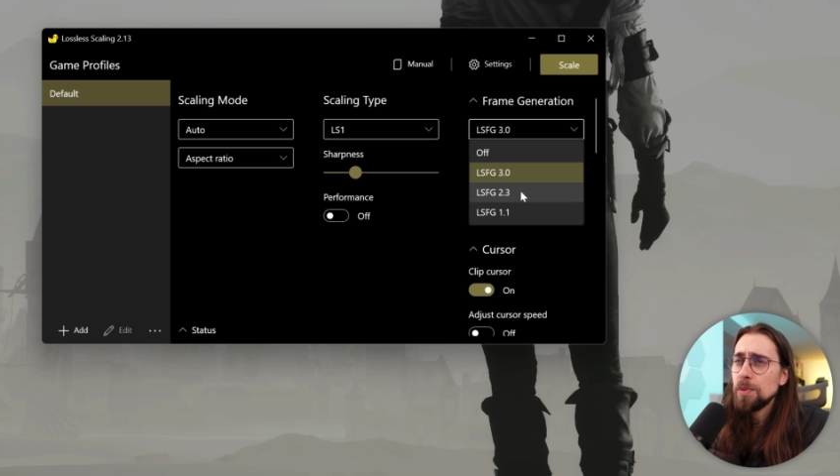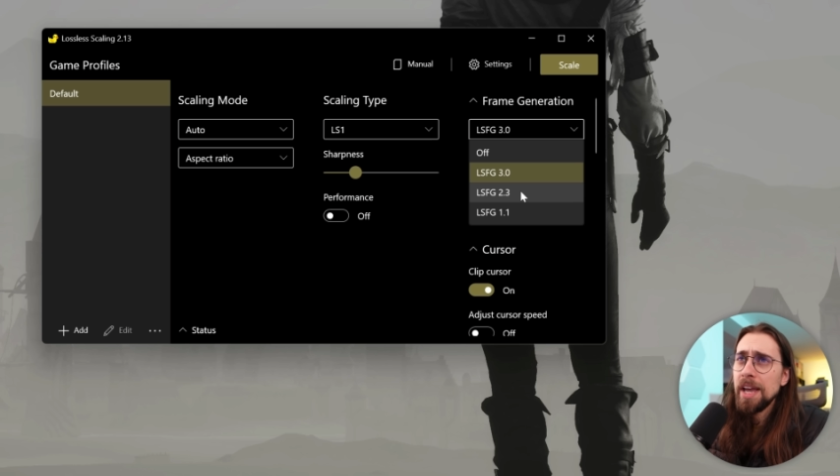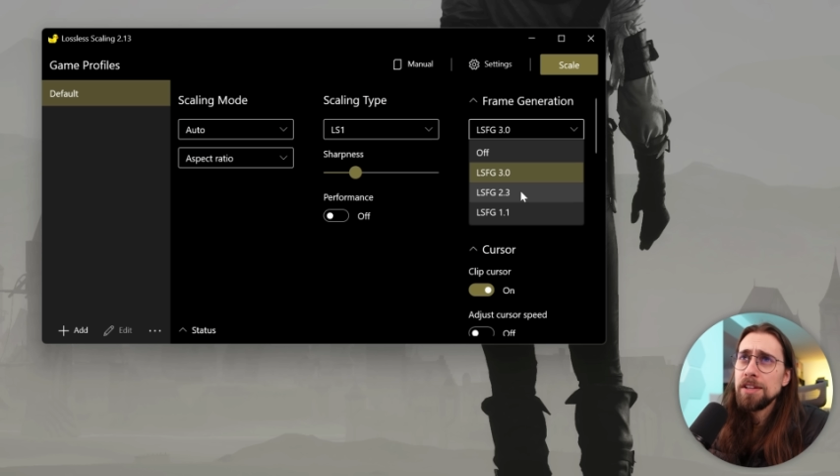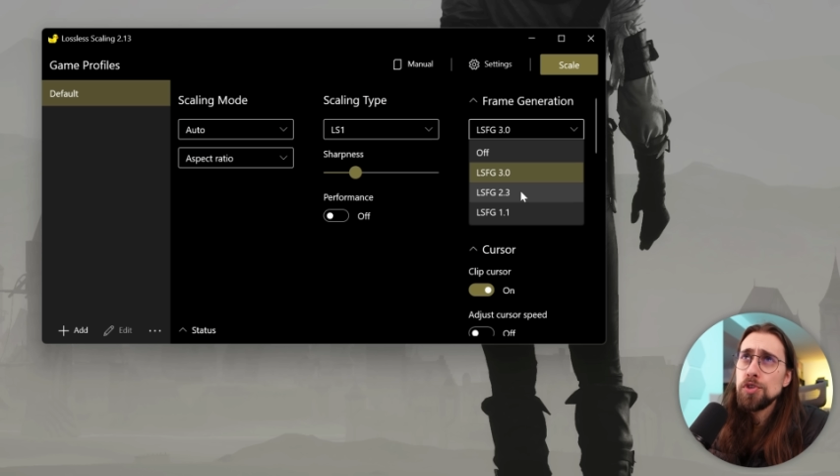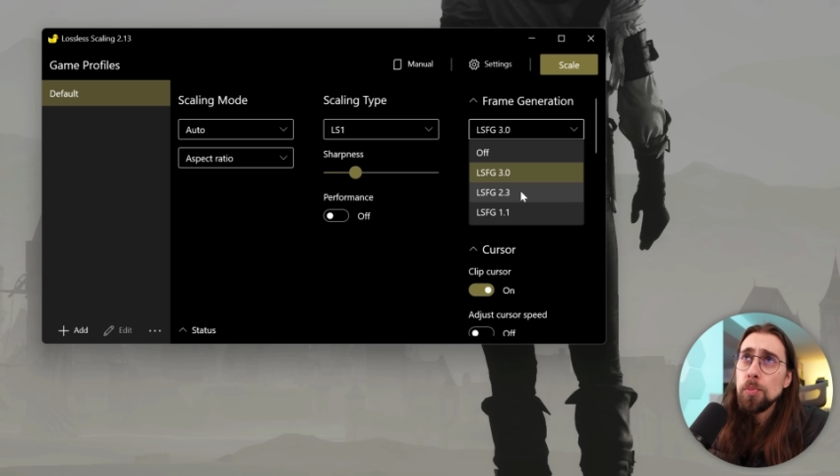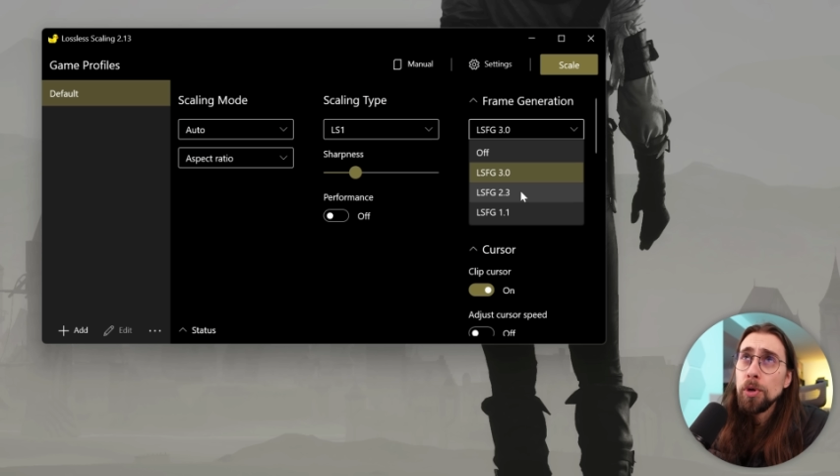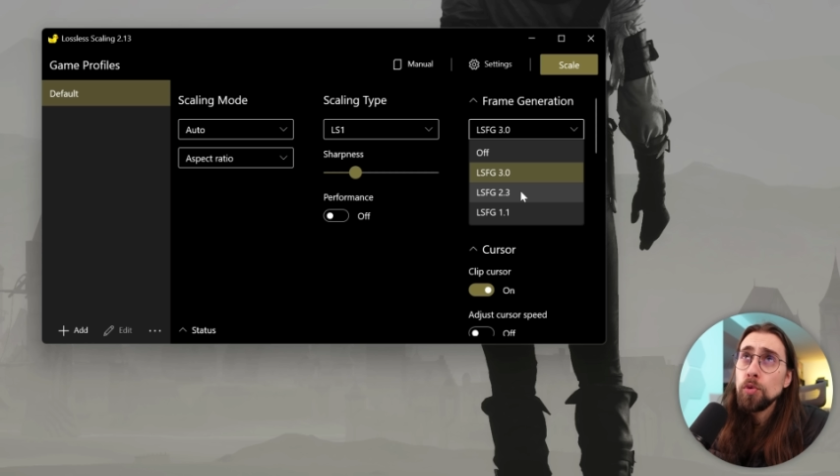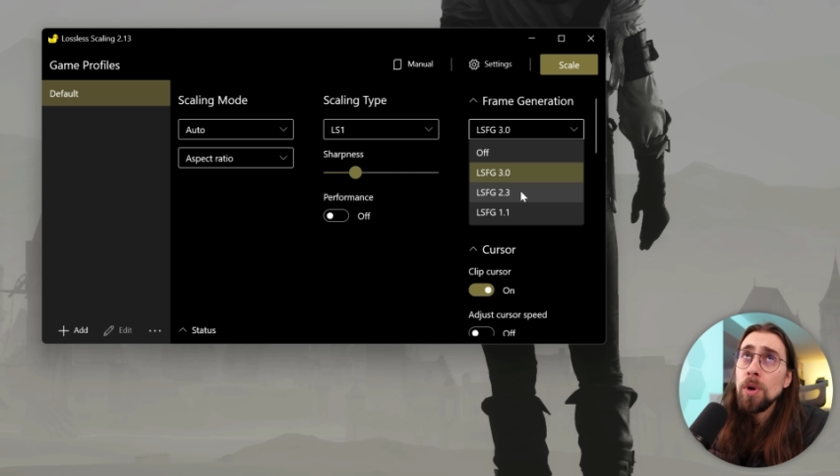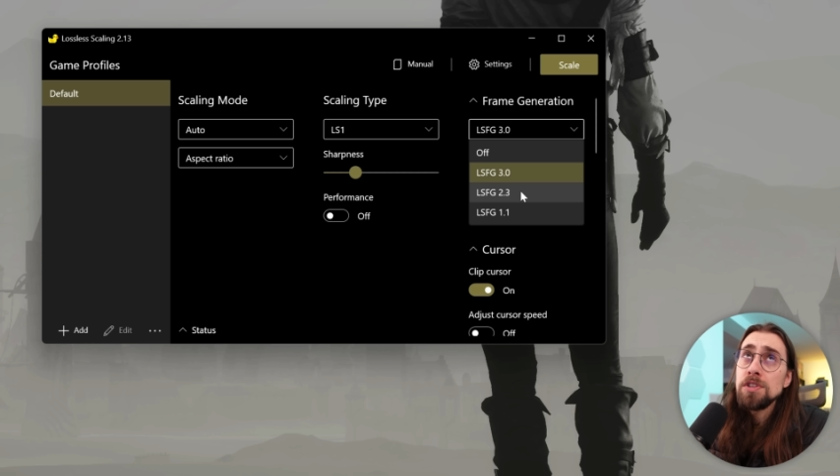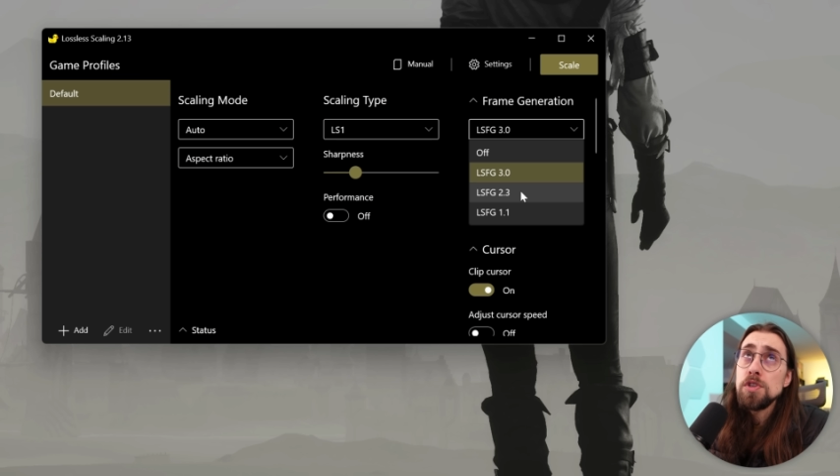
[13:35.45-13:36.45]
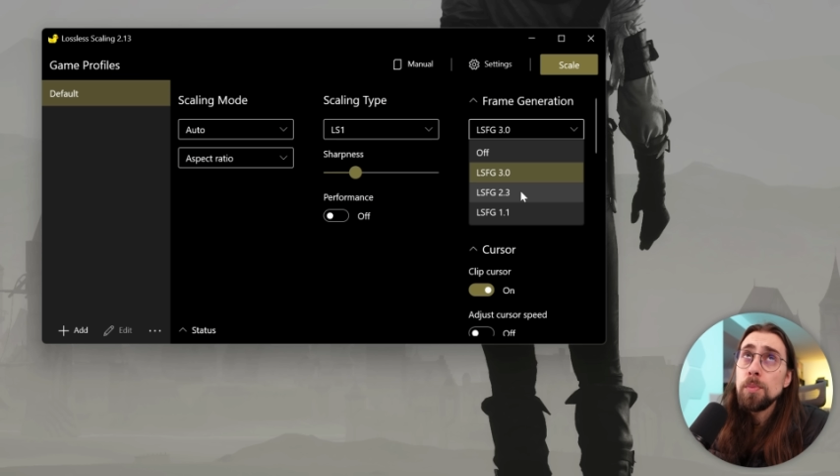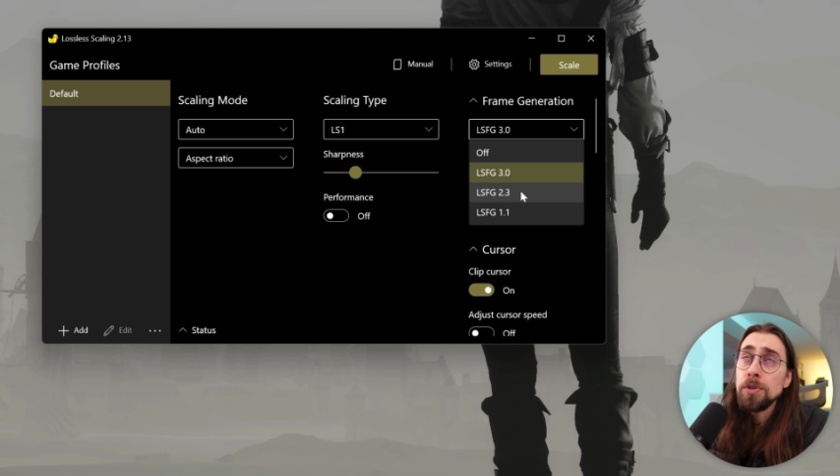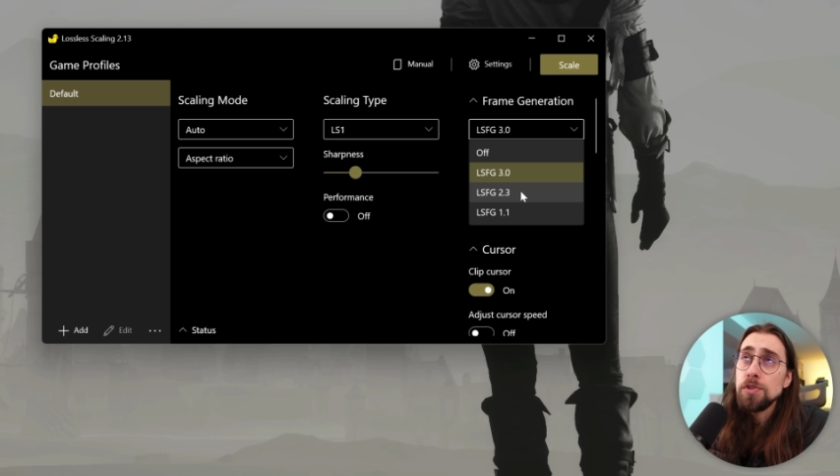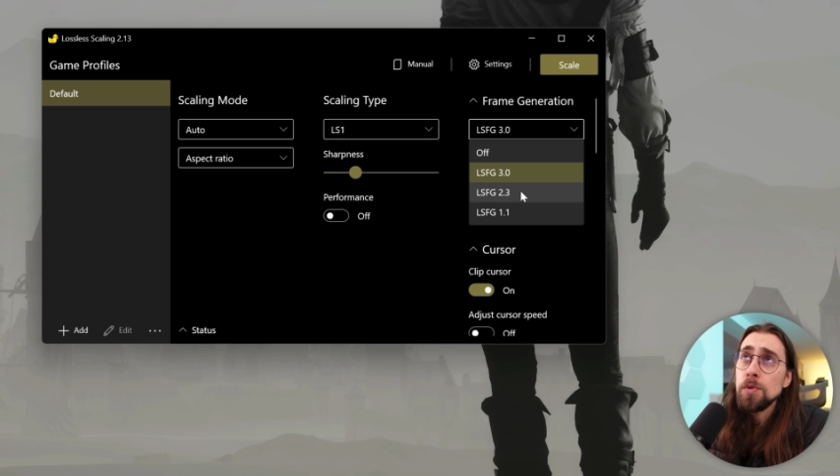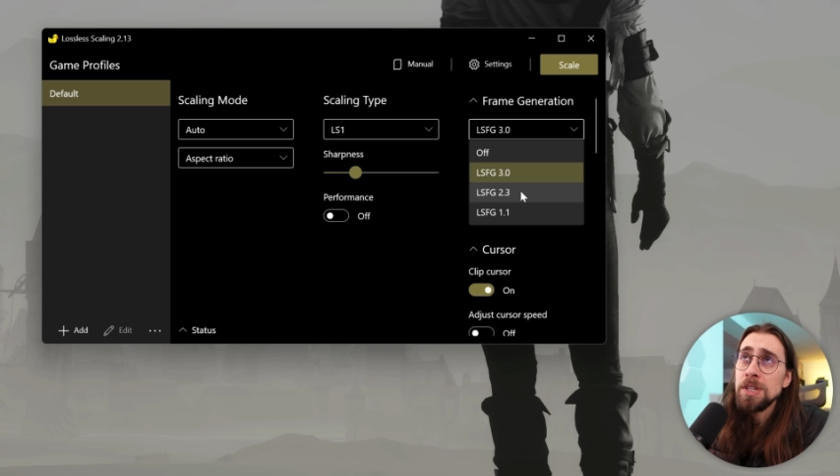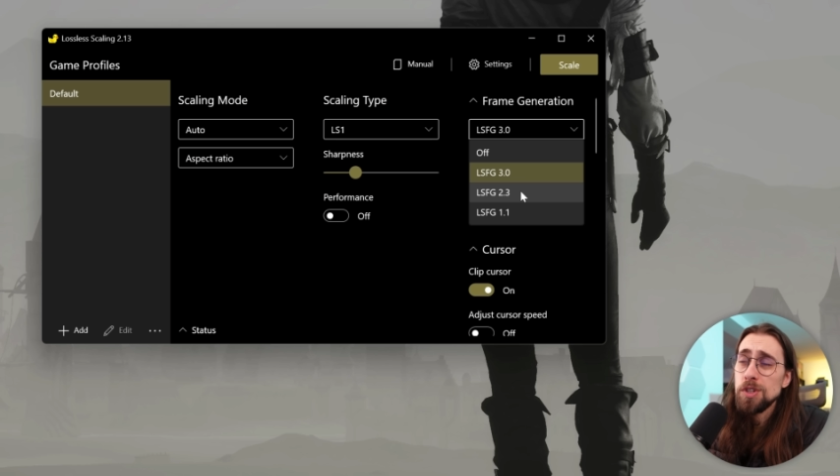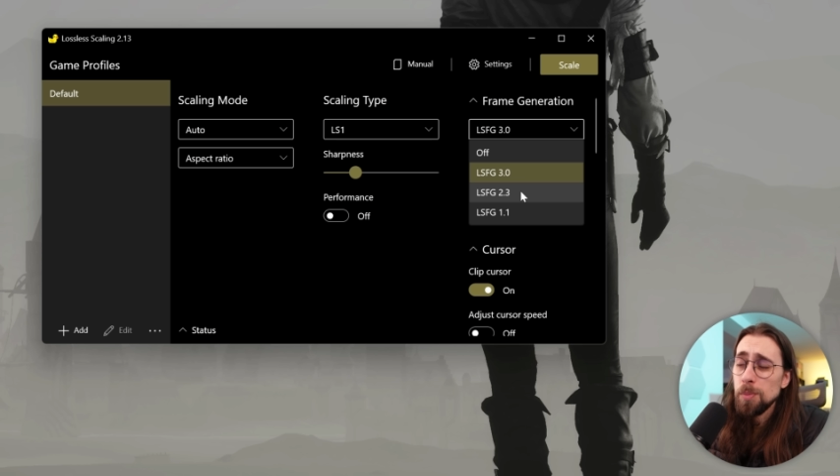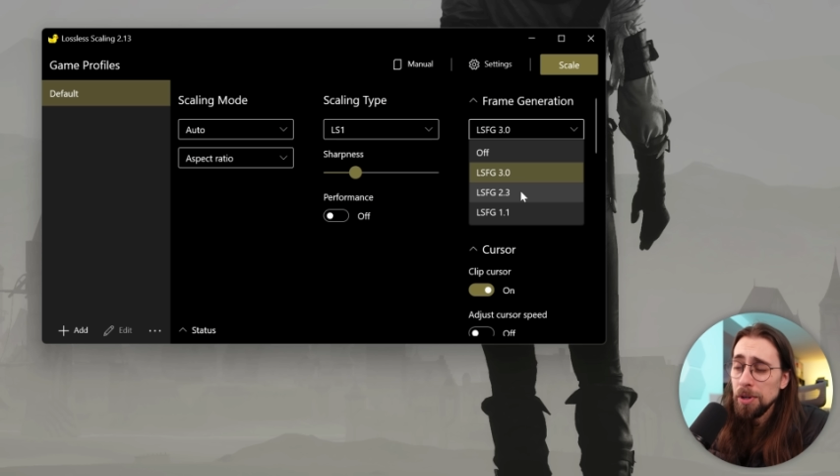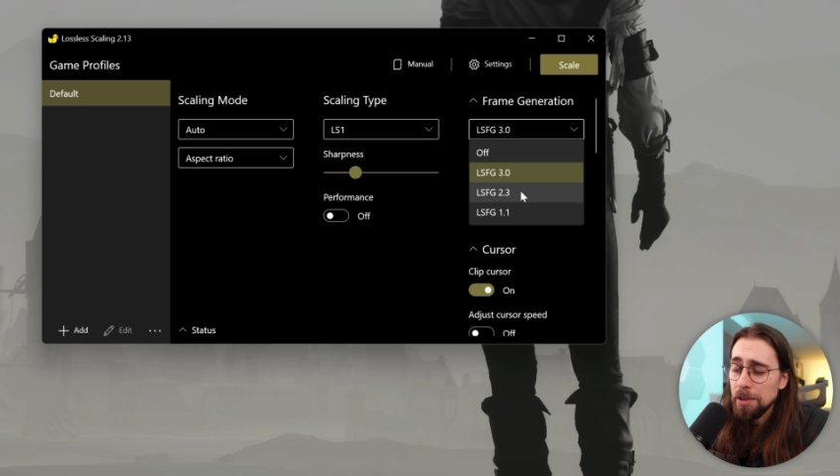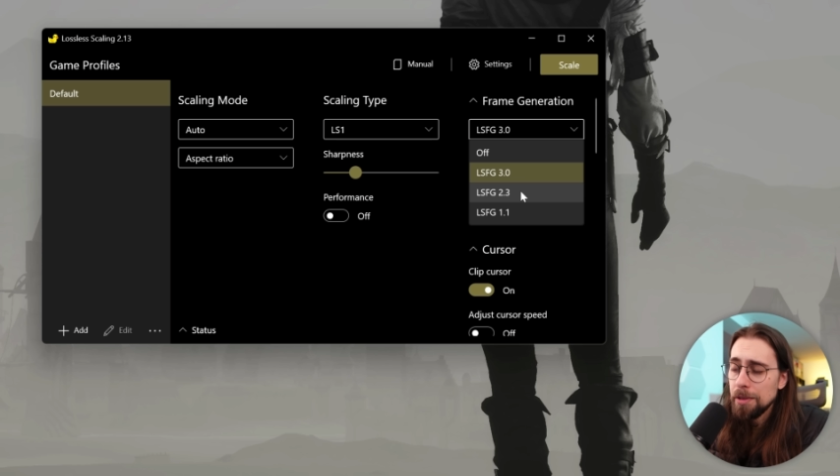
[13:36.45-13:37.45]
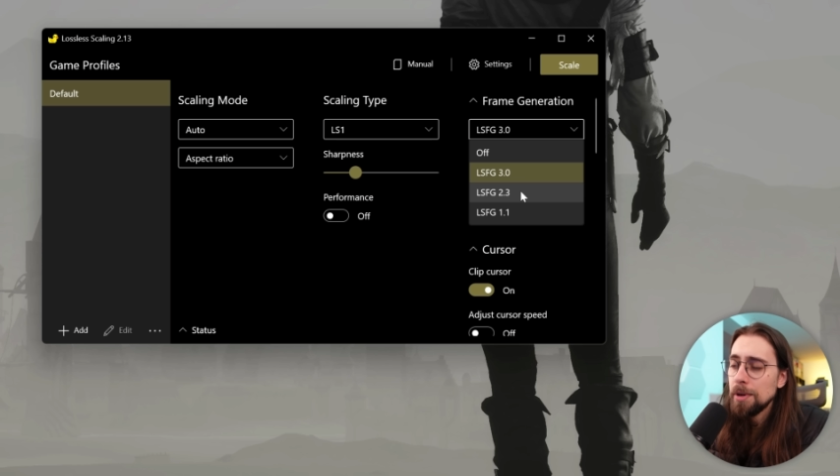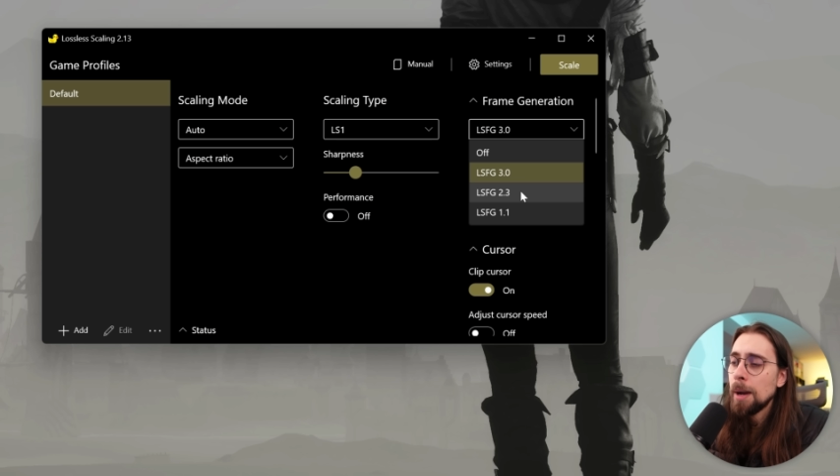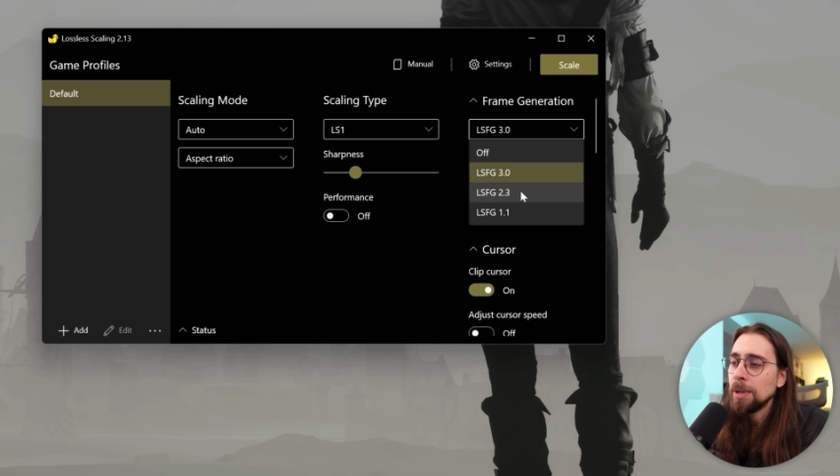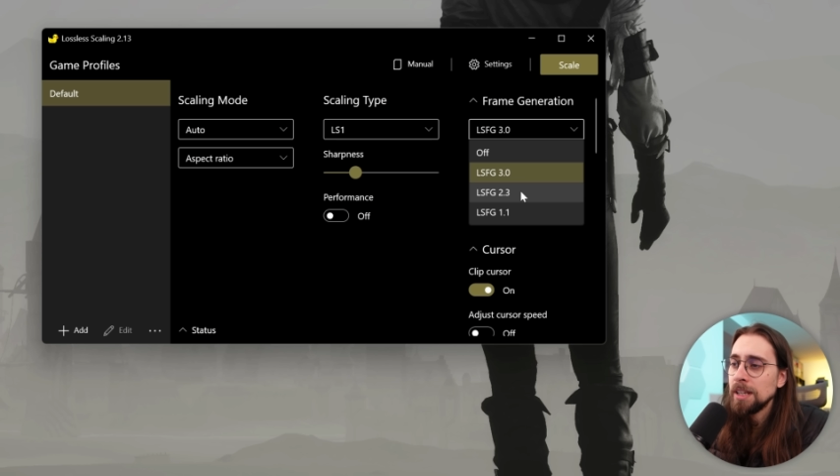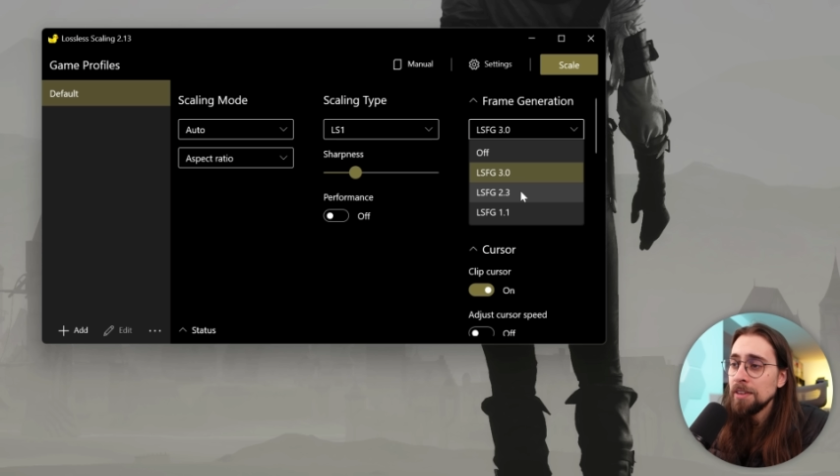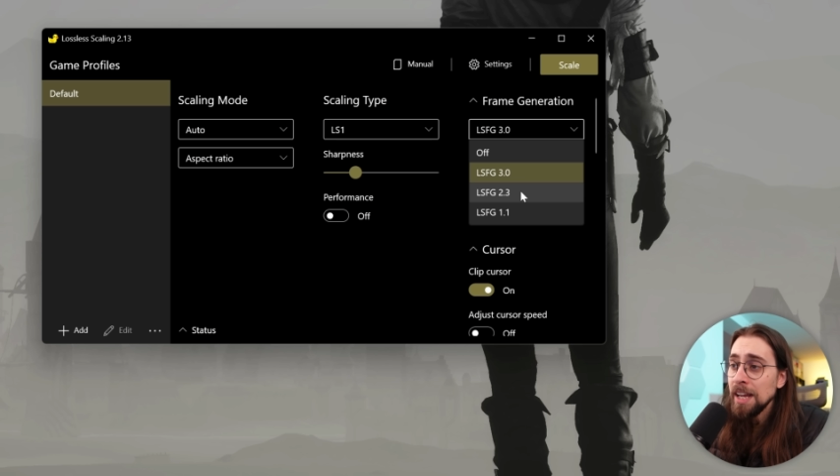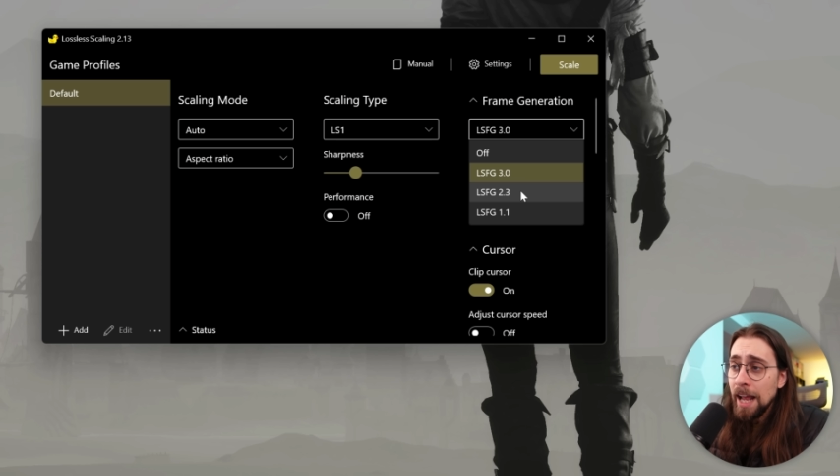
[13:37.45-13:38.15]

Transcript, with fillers: We had 2.1, 2.2 and 2.3, I believe,